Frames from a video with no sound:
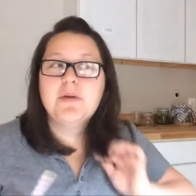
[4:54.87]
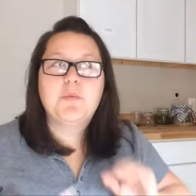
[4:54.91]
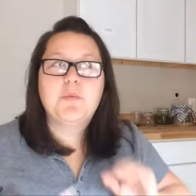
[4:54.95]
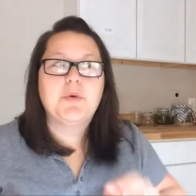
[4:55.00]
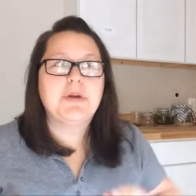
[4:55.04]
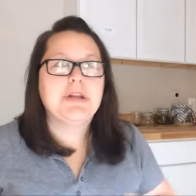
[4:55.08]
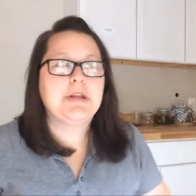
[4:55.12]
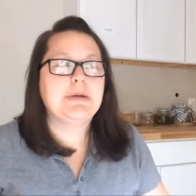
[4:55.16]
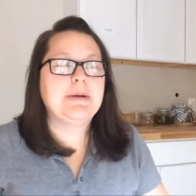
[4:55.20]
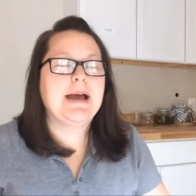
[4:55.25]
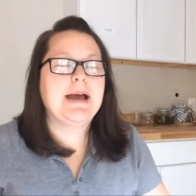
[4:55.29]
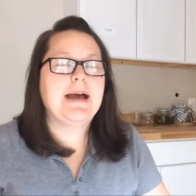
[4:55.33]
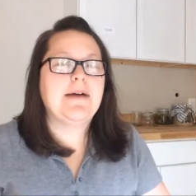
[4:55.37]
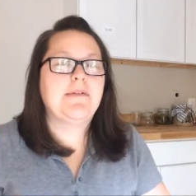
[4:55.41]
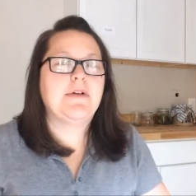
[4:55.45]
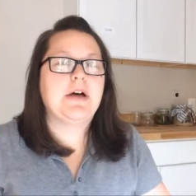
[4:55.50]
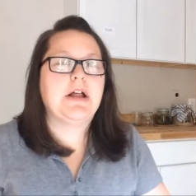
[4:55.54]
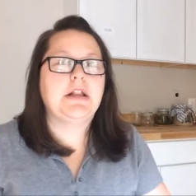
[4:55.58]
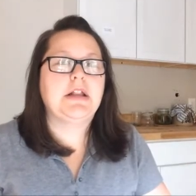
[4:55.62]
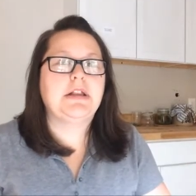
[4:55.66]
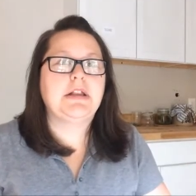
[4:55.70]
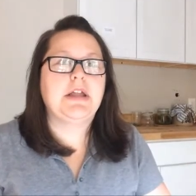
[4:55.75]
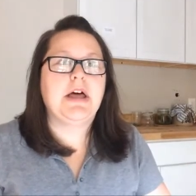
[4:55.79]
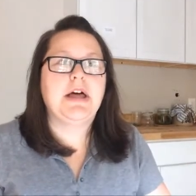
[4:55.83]
When you have
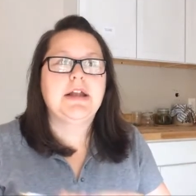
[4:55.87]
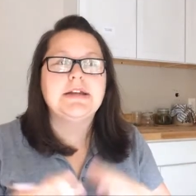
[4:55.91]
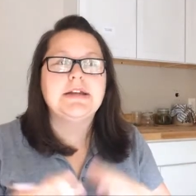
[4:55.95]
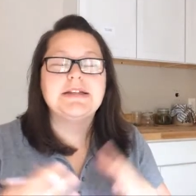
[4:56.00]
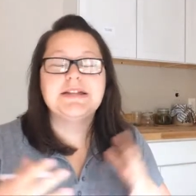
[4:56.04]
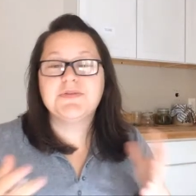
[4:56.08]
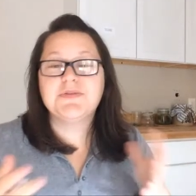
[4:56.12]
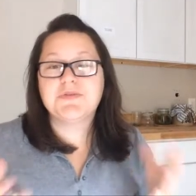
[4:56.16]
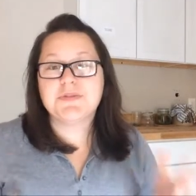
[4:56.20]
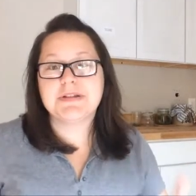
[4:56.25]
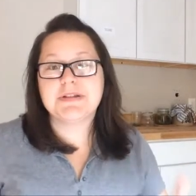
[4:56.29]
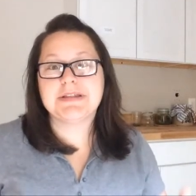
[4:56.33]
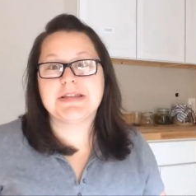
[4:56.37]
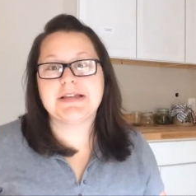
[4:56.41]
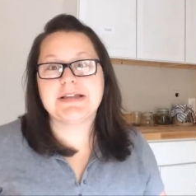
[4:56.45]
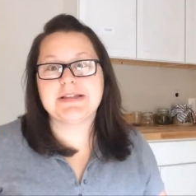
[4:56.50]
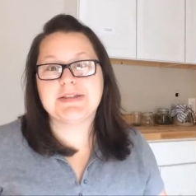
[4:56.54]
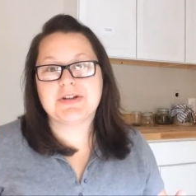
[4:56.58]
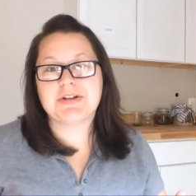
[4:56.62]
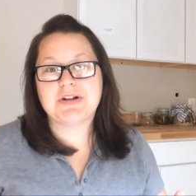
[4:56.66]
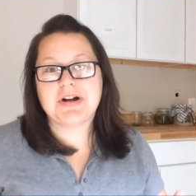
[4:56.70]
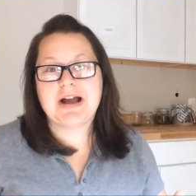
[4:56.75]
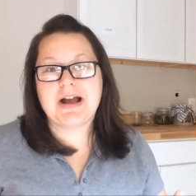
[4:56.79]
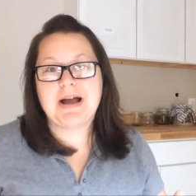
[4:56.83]
a lot of different
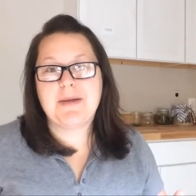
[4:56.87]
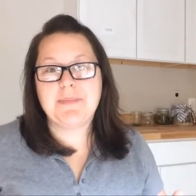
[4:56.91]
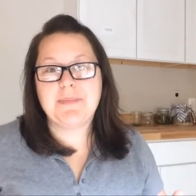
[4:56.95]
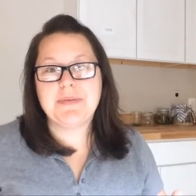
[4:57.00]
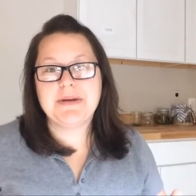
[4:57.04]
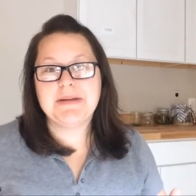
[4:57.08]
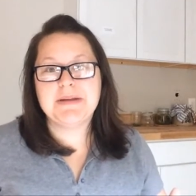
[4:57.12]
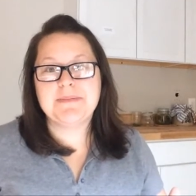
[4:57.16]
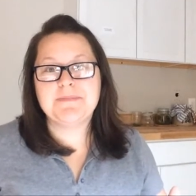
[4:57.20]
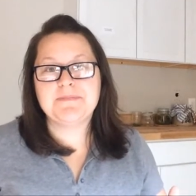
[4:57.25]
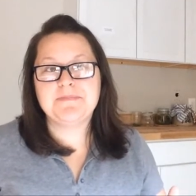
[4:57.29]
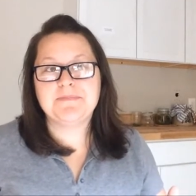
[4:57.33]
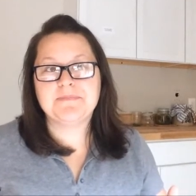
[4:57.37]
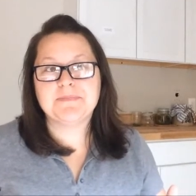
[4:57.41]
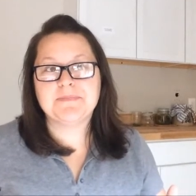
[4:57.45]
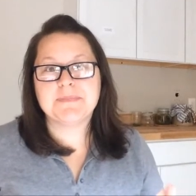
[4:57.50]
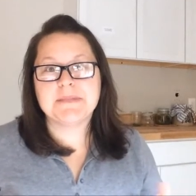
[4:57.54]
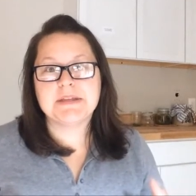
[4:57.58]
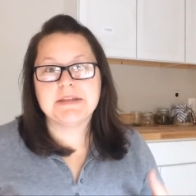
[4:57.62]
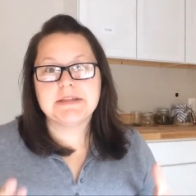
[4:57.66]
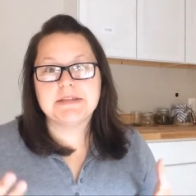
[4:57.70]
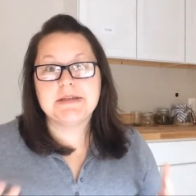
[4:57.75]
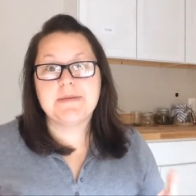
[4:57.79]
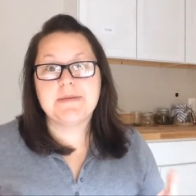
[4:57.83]
things that are happening,
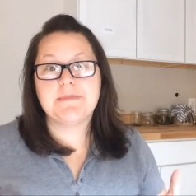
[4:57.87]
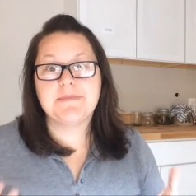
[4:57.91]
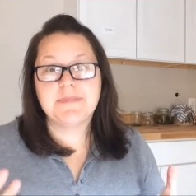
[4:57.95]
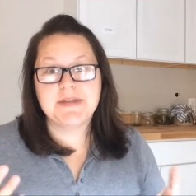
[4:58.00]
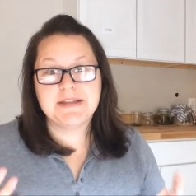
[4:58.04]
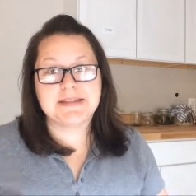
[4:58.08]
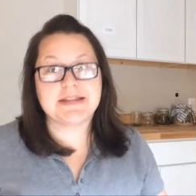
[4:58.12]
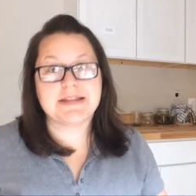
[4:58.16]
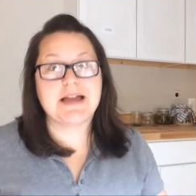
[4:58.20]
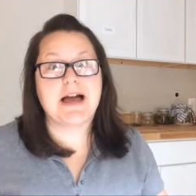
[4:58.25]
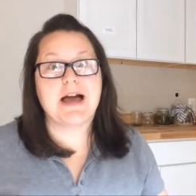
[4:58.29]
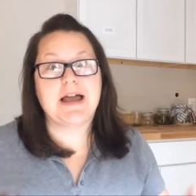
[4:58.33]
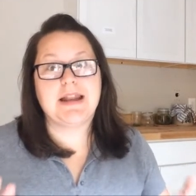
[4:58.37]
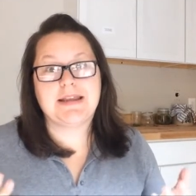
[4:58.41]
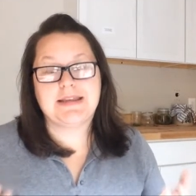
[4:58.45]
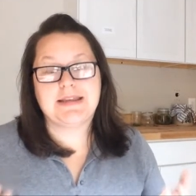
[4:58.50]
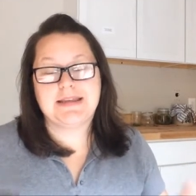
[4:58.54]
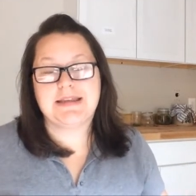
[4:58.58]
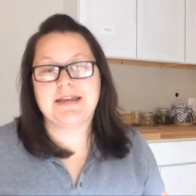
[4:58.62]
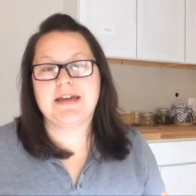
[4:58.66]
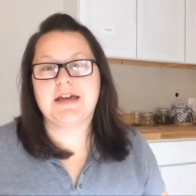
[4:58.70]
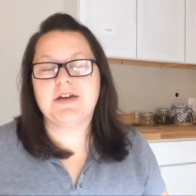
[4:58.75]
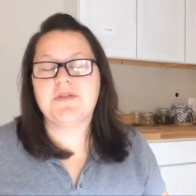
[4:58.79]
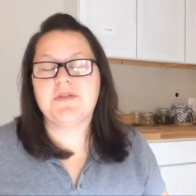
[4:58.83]
something's got to
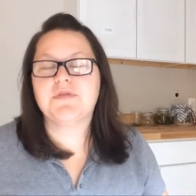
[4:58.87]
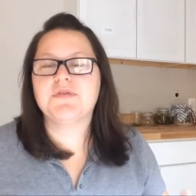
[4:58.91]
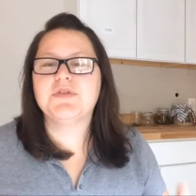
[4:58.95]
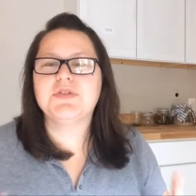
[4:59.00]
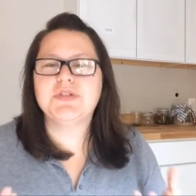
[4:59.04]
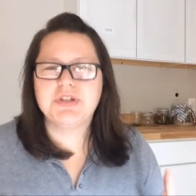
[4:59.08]
give.